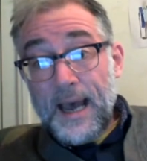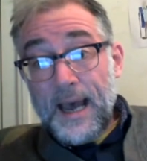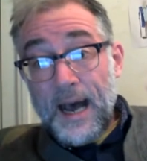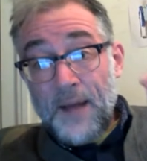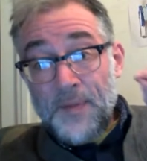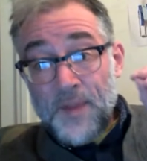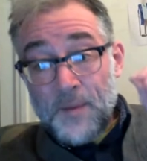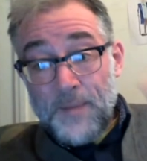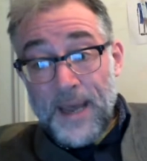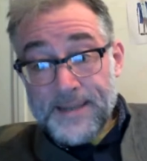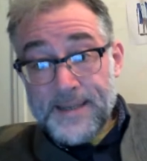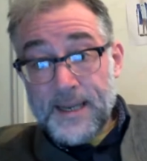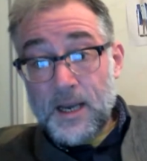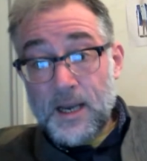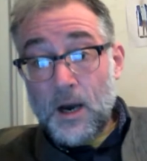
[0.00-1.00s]
And the
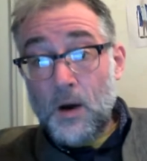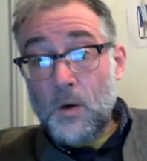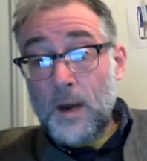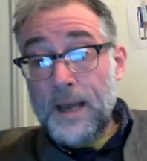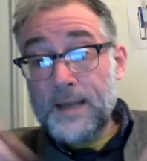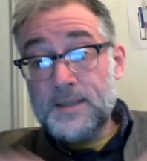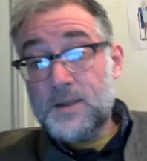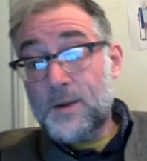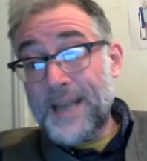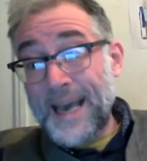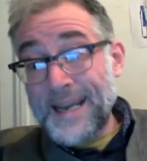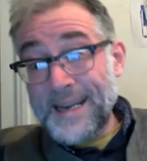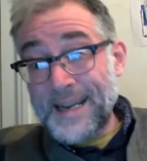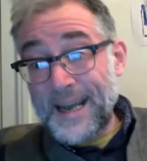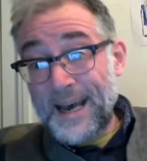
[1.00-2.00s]
Mexico, so
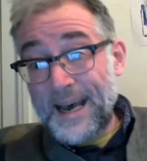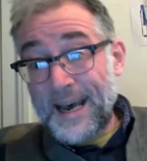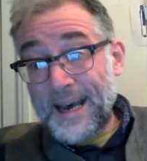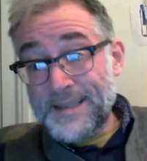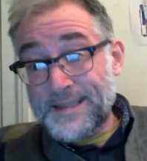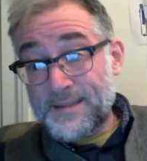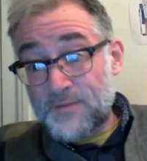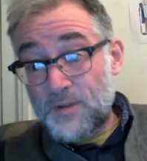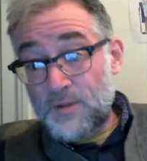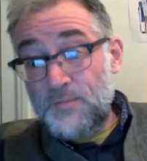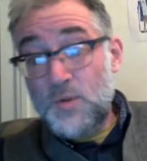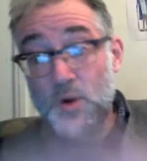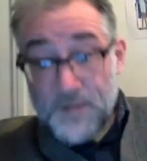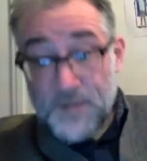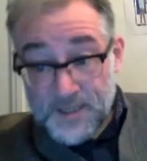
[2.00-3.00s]
Canada has
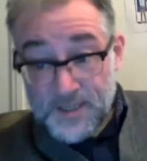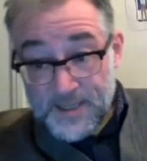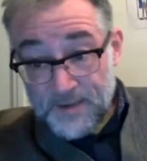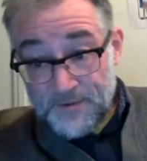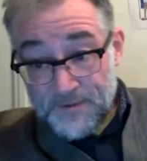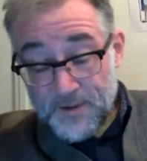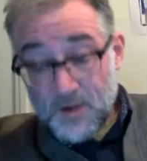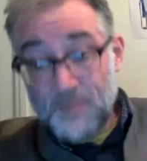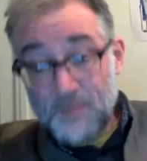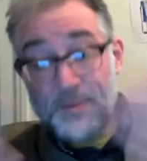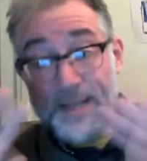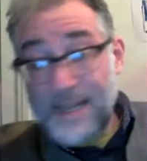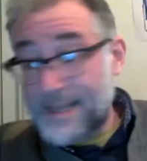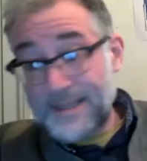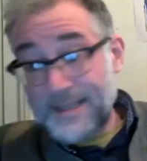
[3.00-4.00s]
removed itself
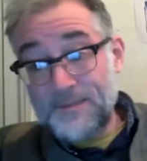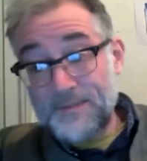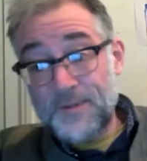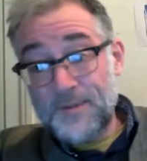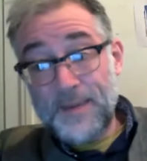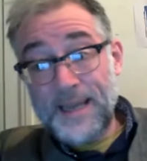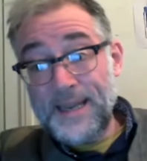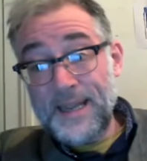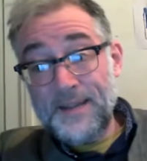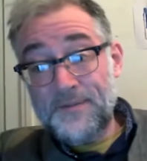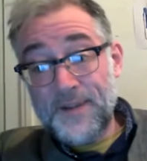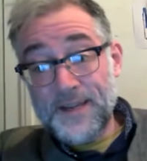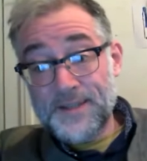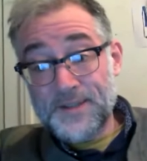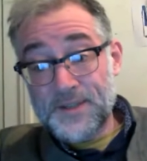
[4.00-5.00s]
completely from any
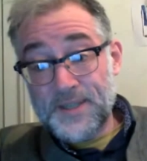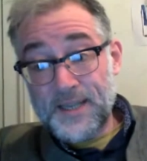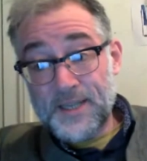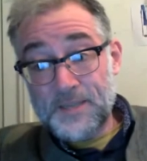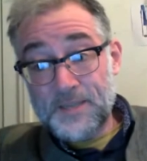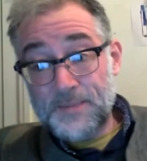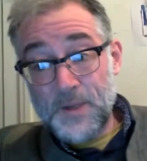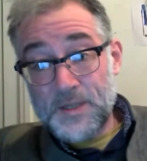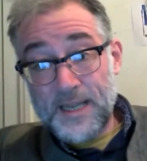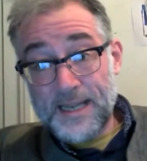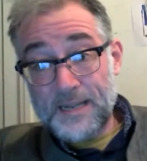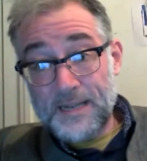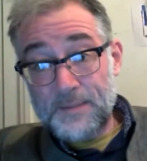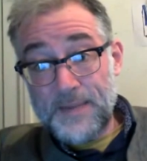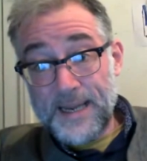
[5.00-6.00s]
investor-state dispute
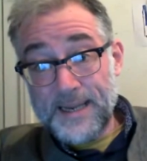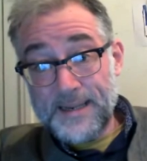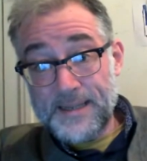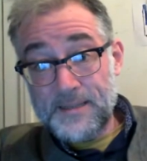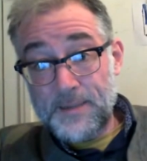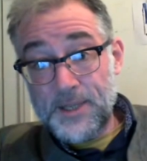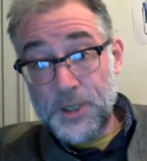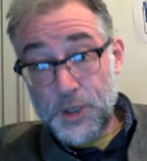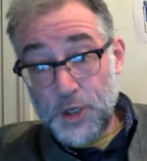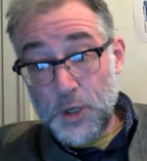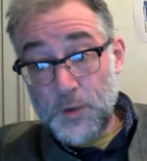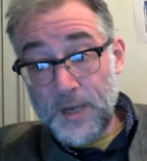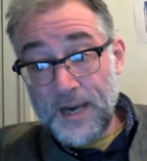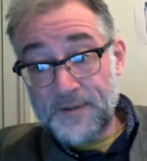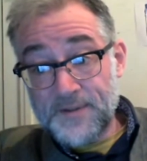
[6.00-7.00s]
settlement mechanism in the
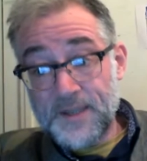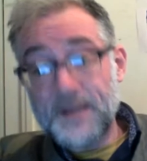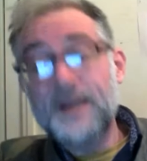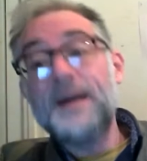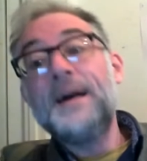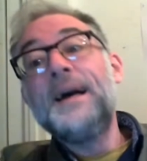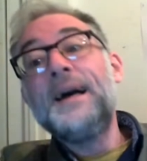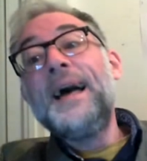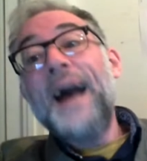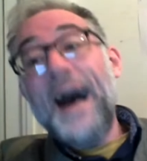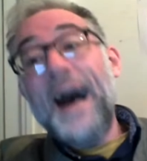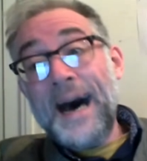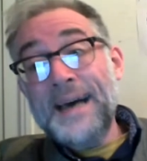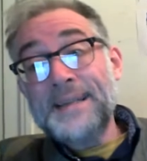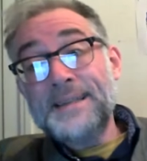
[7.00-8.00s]
new NAFTA,
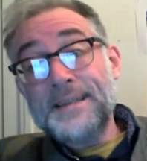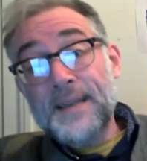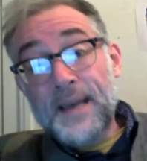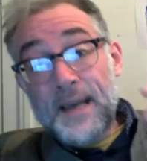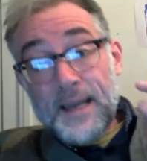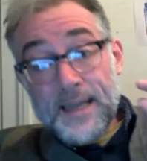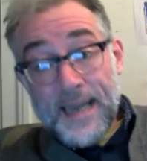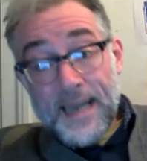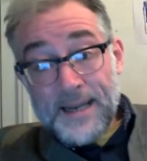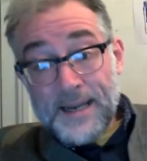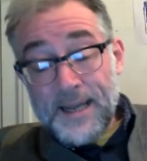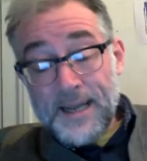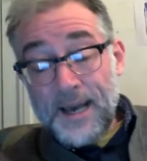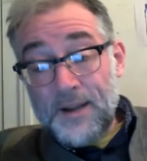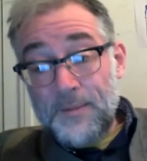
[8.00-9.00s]
and
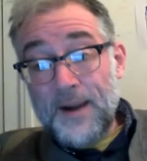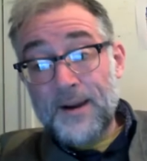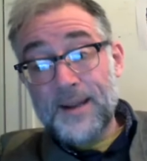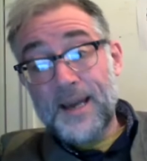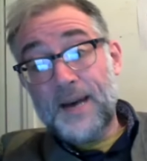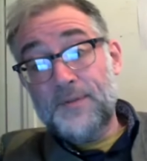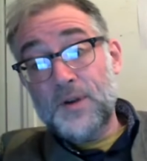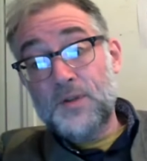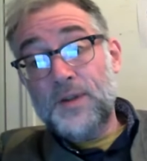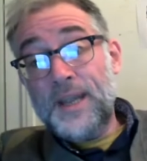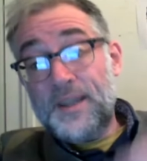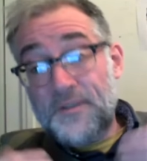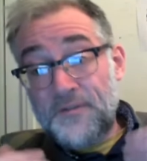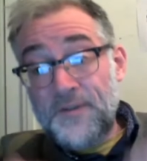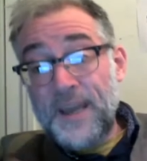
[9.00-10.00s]
Canada and America have
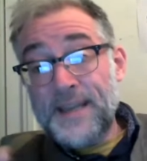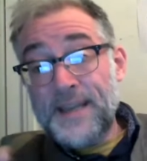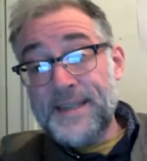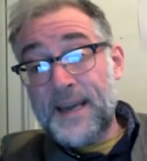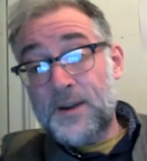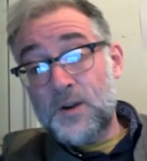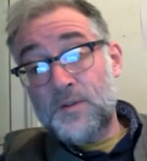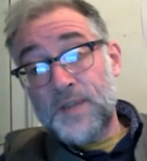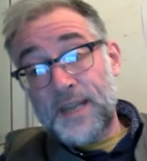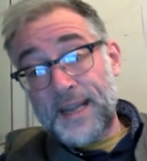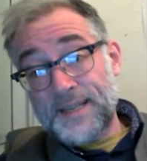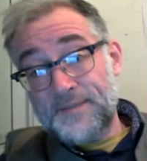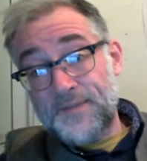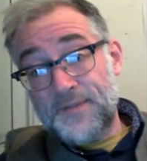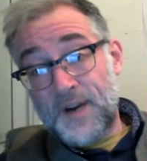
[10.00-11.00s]
agreed to phase it out over the
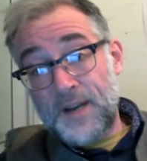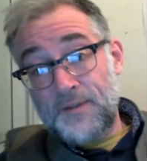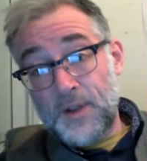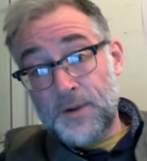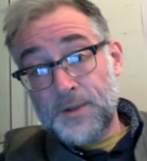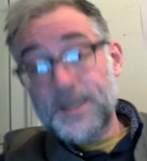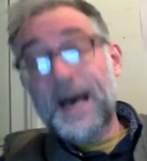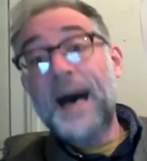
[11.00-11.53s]
next 5 years.